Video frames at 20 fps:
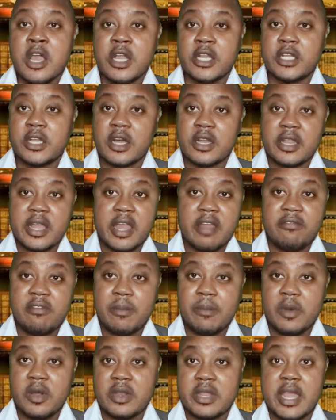not
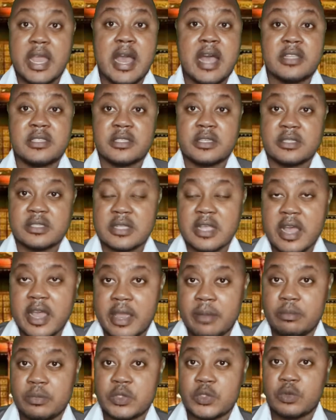everybody has the
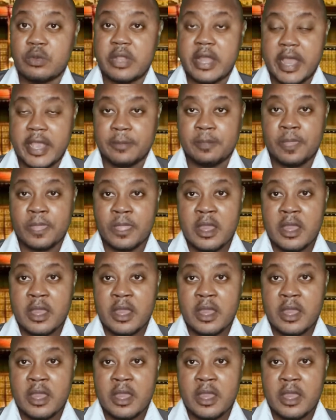time to